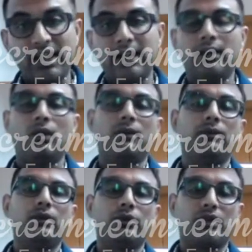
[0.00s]
of
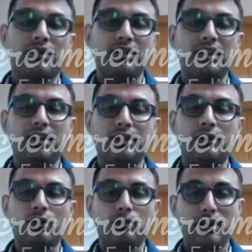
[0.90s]
translating the
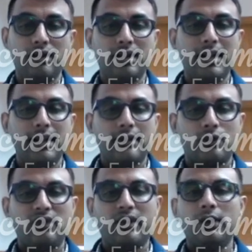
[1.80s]
document.
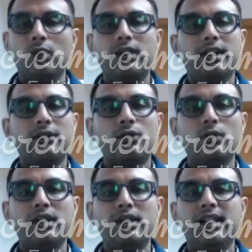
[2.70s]
So if I go here,
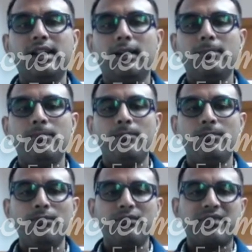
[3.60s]
student area,
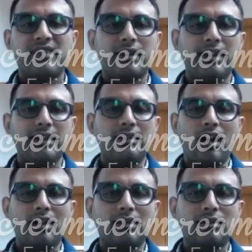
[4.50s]
it
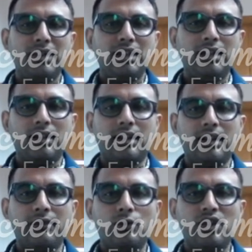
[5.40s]
asks me, I
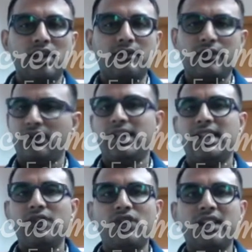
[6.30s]
have to change. First I
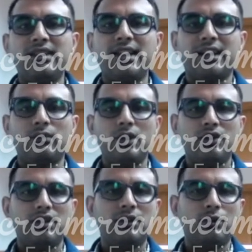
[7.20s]
can change the
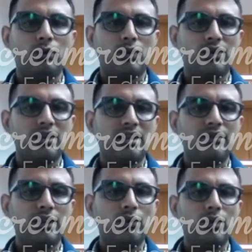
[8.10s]
language. This university is
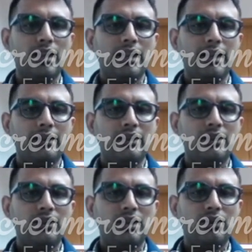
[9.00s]
giving you
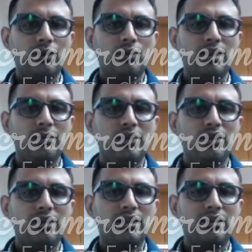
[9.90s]
registration to the
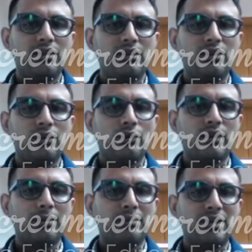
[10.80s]
admission test and registration
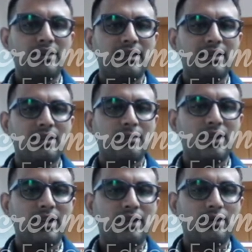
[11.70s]
of compulsory
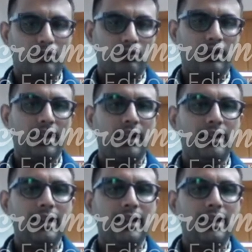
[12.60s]
assessment test. Okay,